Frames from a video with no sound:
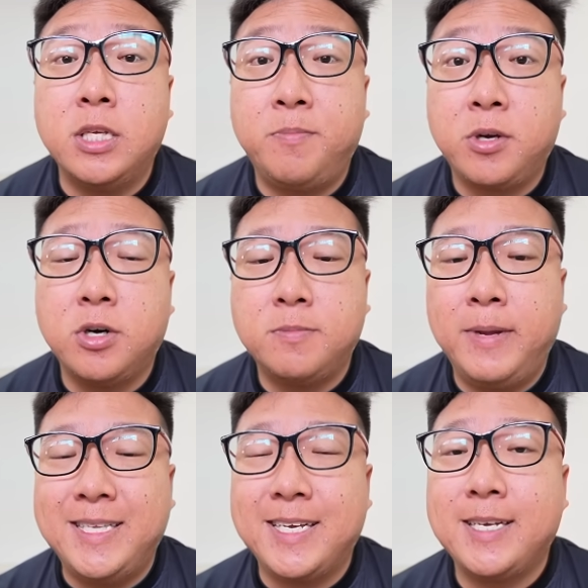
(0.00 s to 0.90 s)
It's because
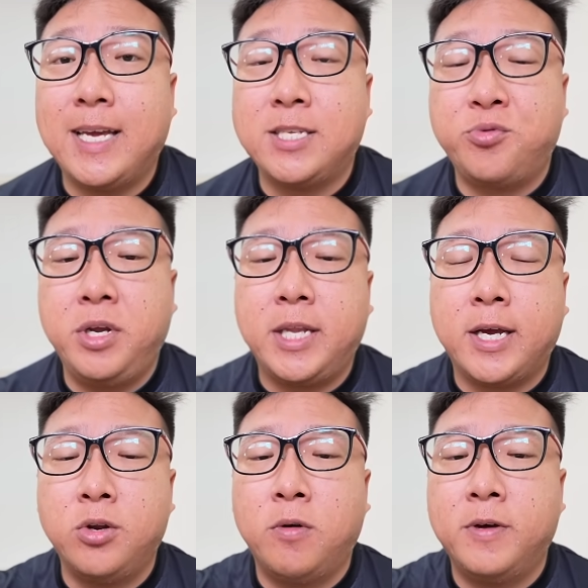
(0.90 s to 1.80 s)
Blaziken has really
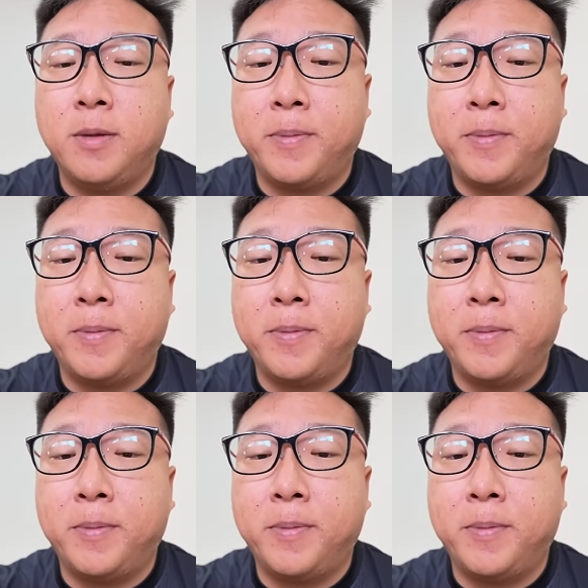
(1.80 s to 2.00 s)
taken over the